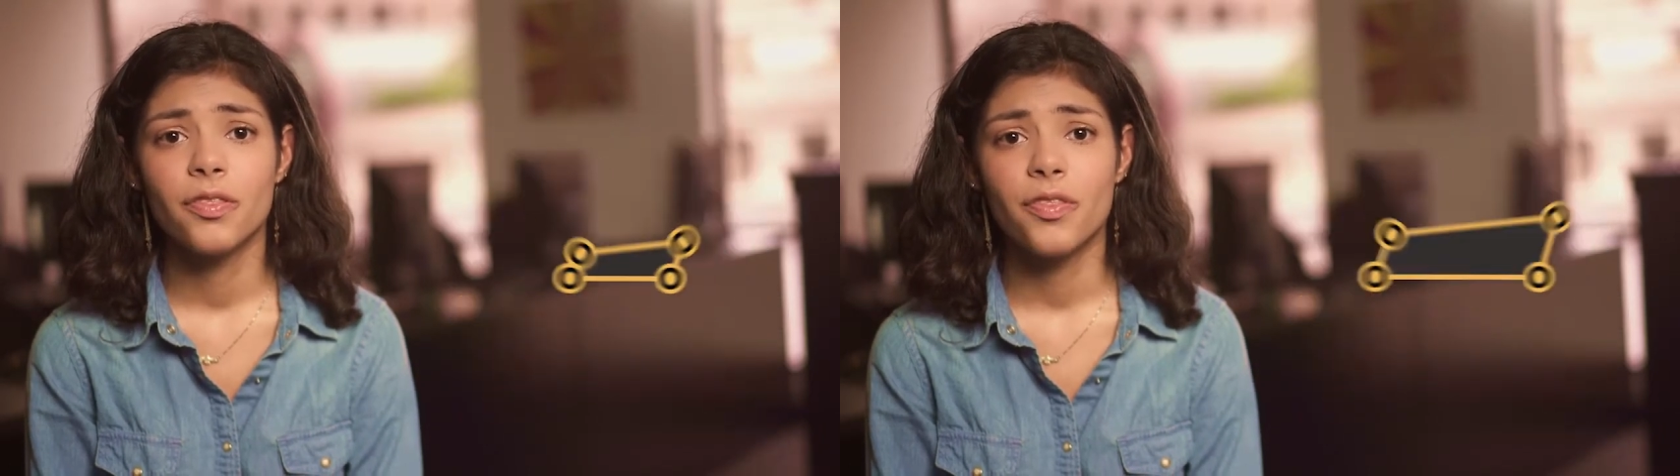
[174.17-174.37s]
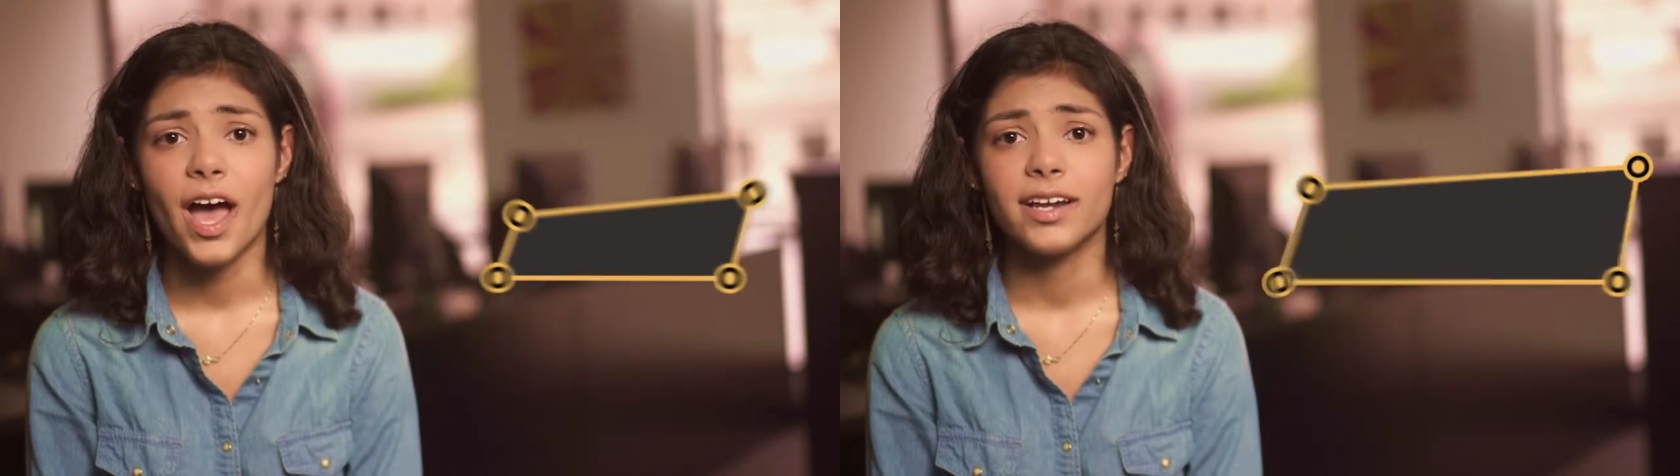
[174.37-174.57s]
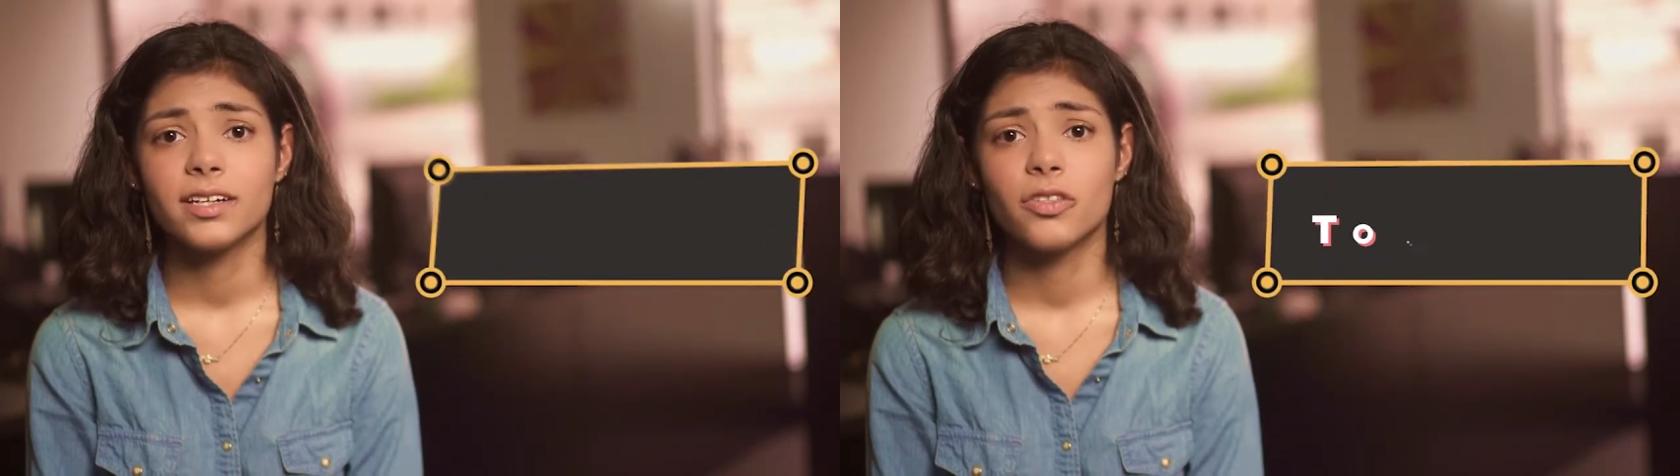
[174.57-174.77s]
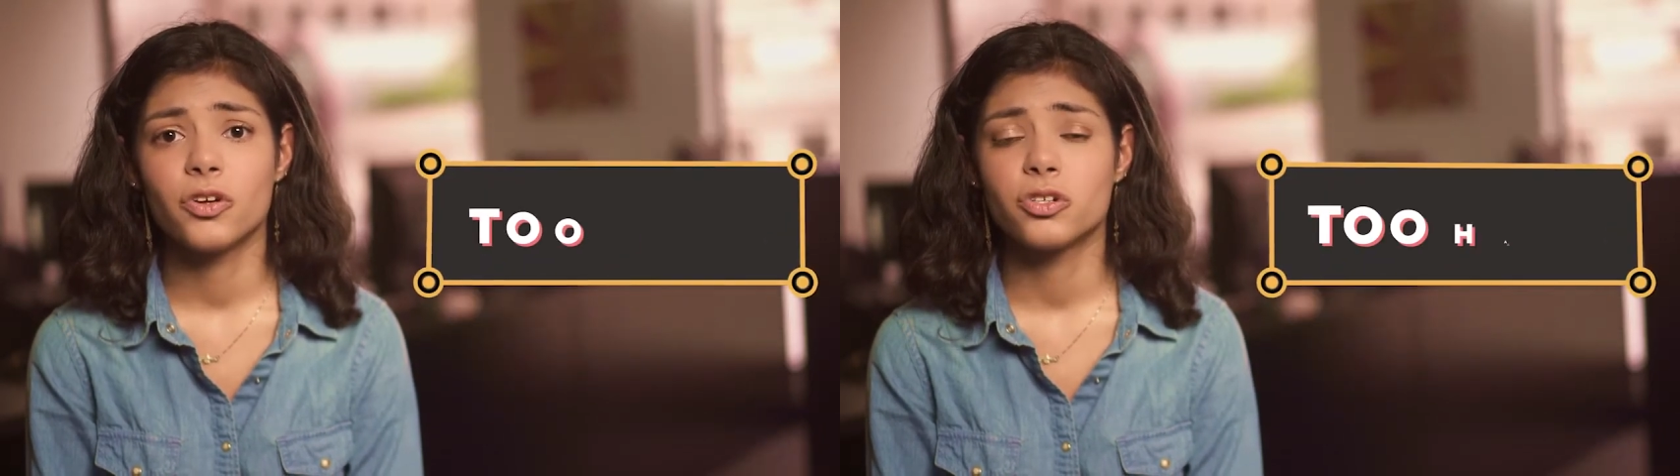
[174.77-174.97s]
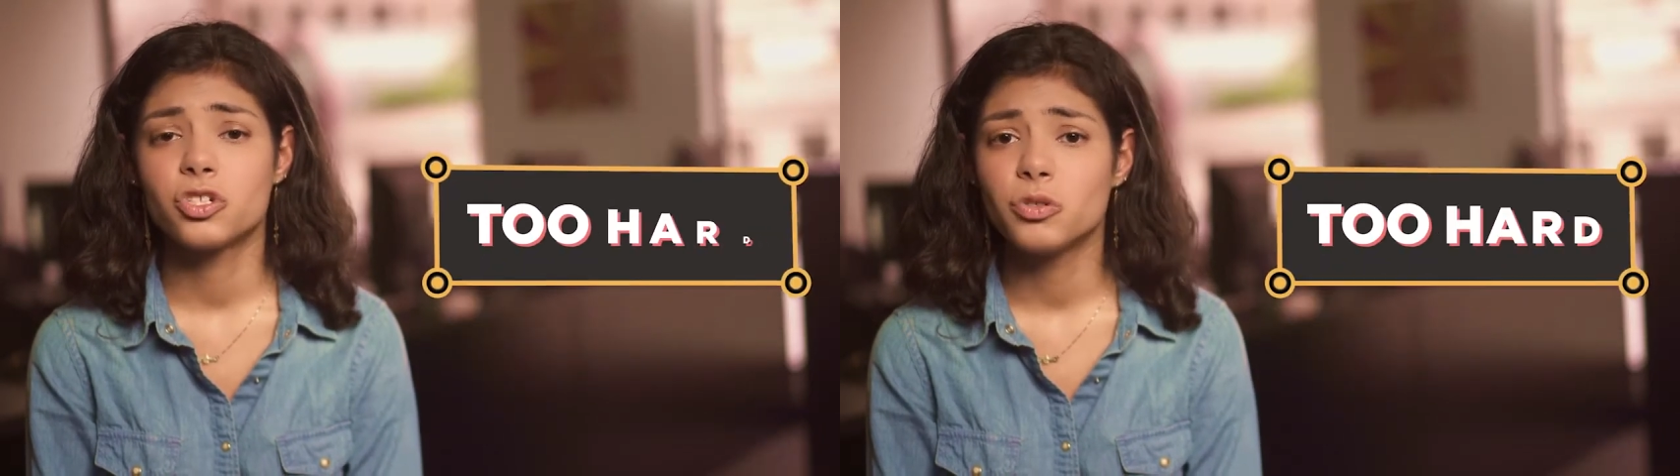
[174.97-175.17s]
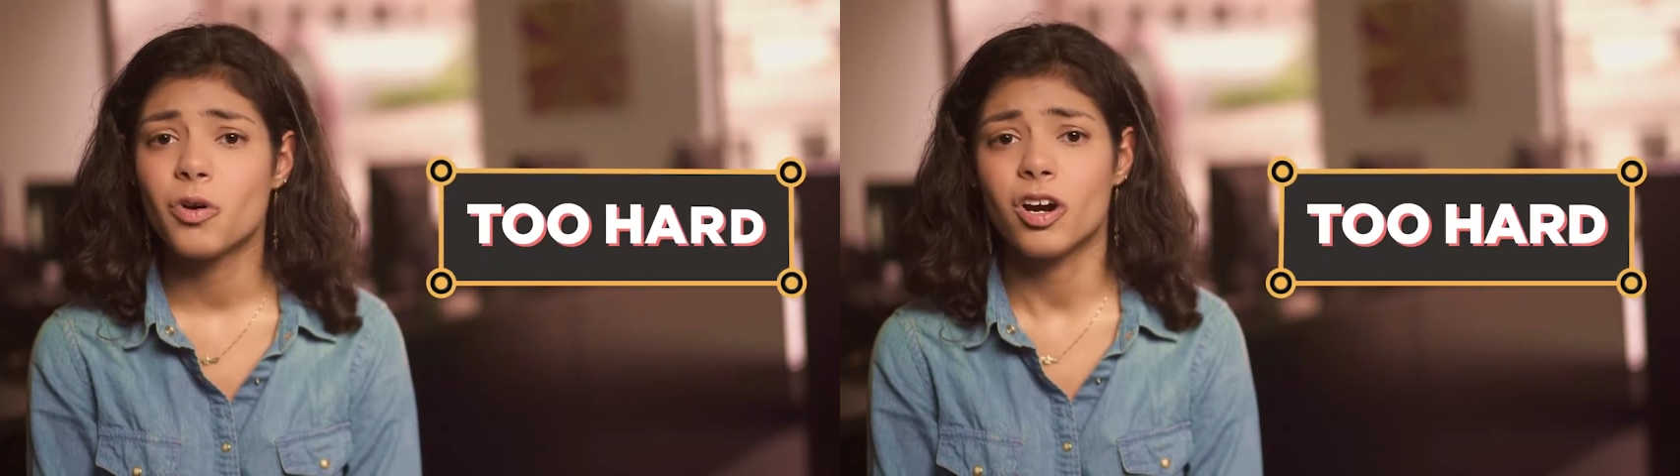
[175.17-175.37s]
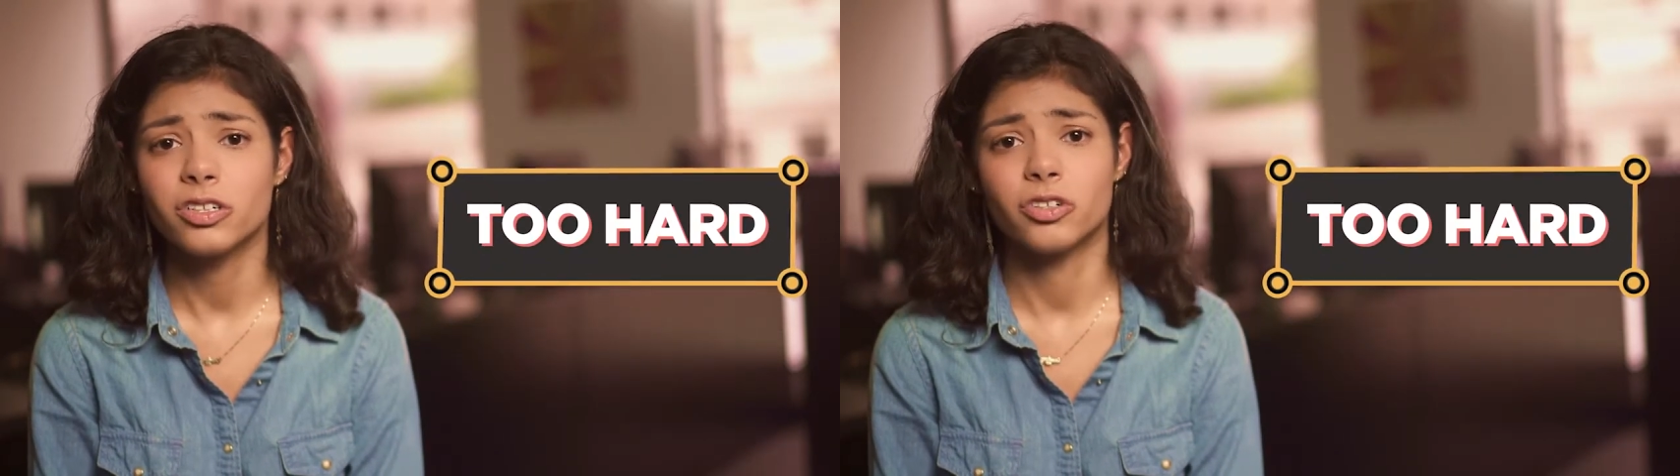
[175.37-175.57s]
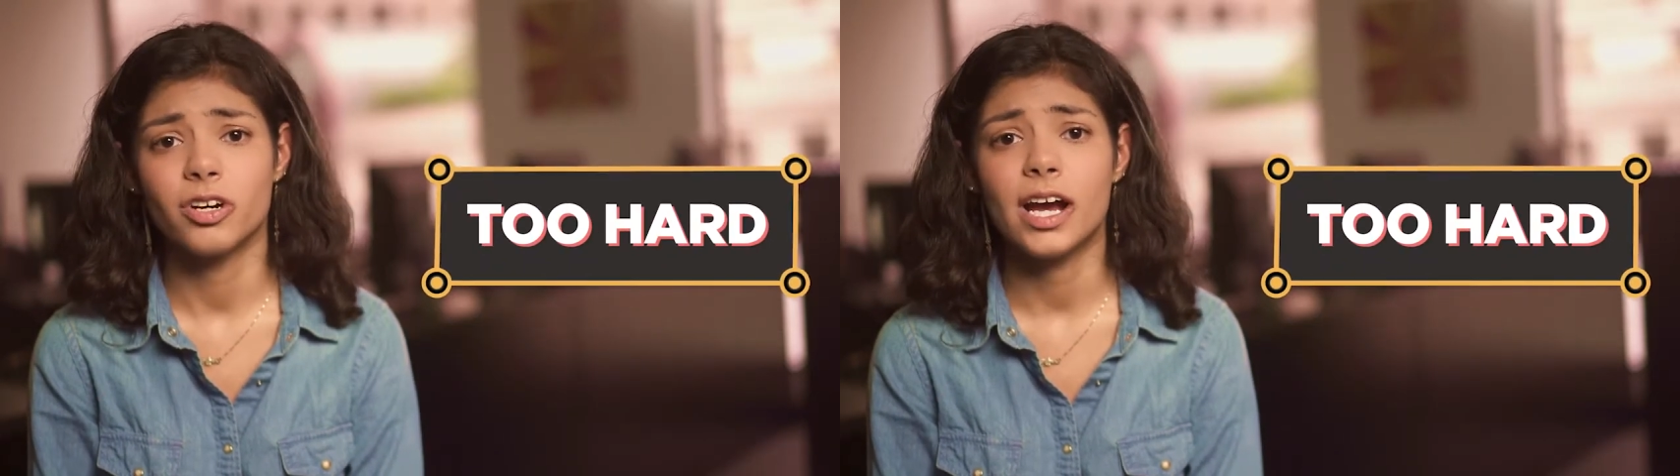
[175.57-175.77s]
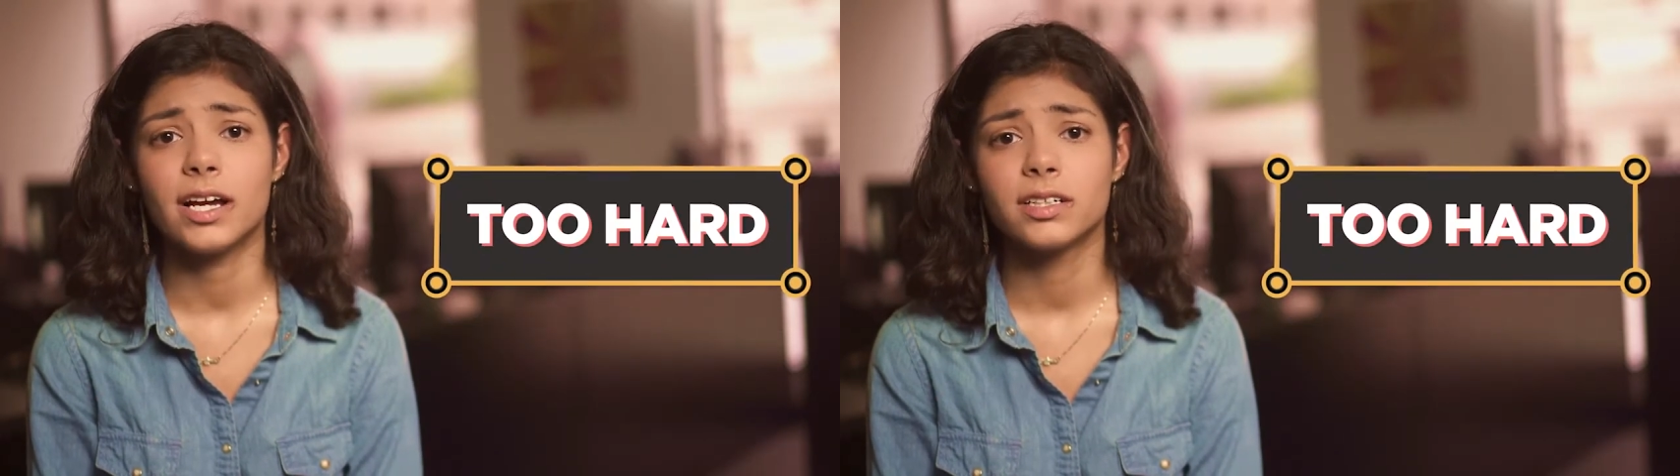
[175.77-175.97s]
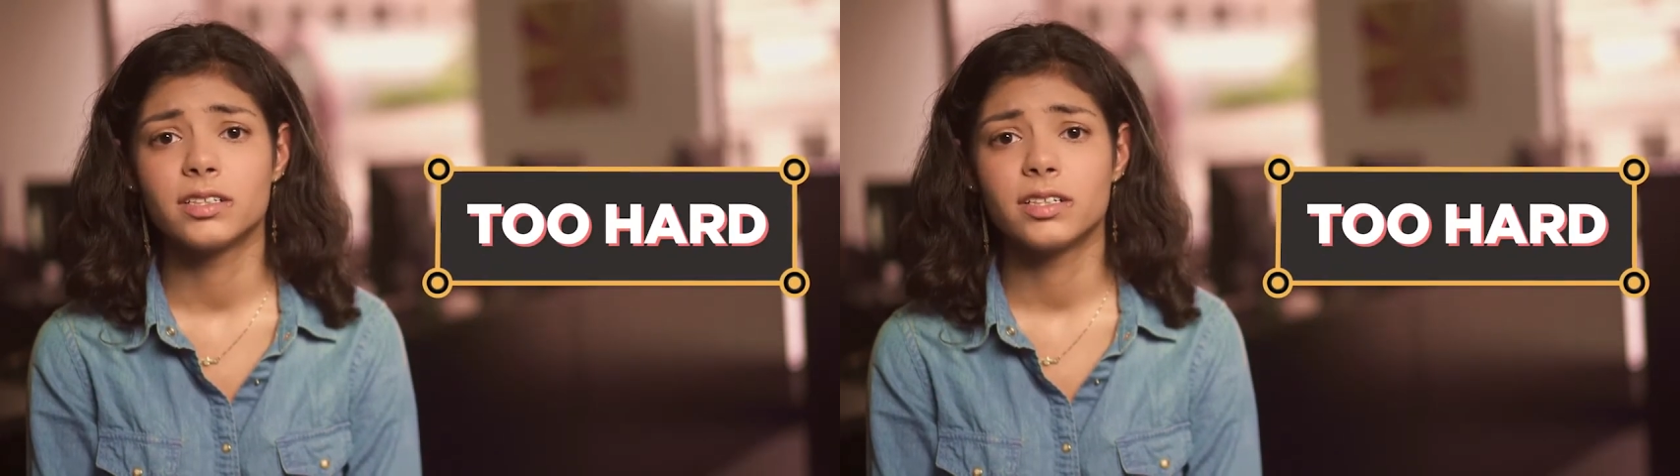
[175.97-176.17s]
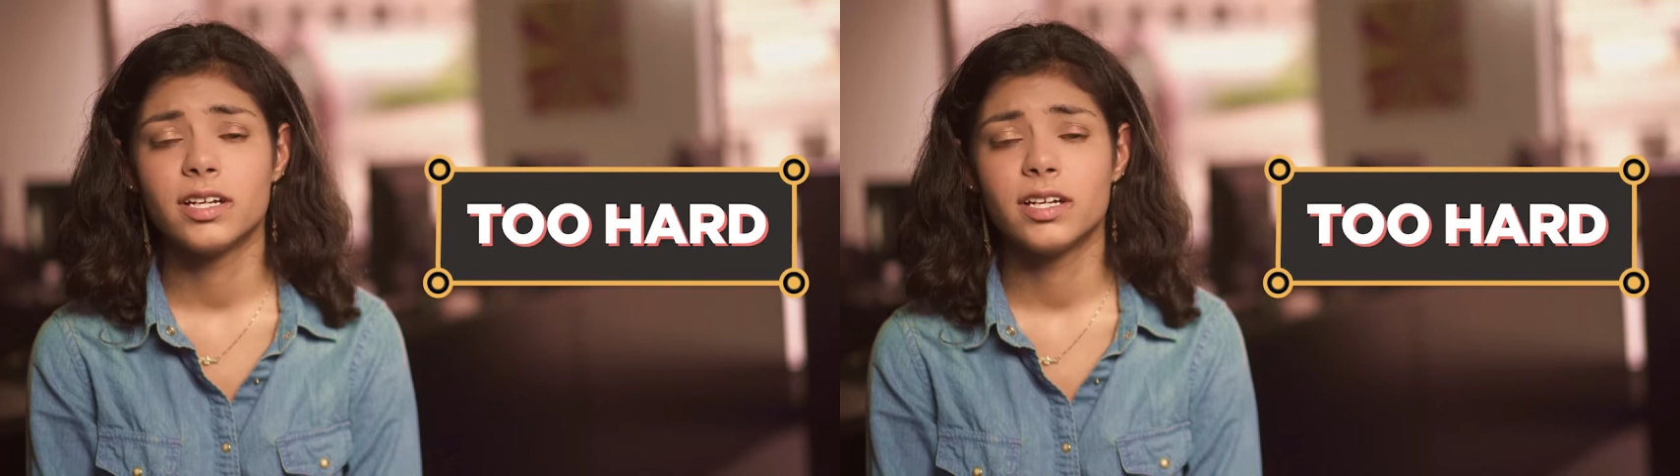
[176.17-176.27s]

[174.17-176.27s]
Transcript: that they're too hard to crack?